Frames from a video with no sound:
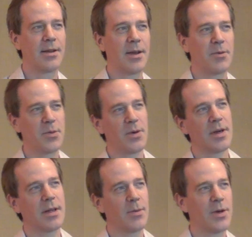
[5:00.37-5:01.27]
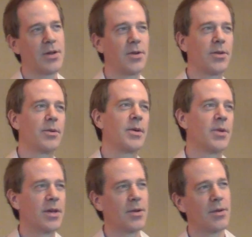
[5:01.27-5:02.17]
how that would work. Yeah, 1, 2, 3,
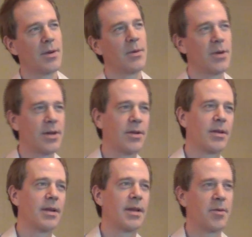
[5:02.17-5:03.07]
1, 2, 3, 1, 2, 3.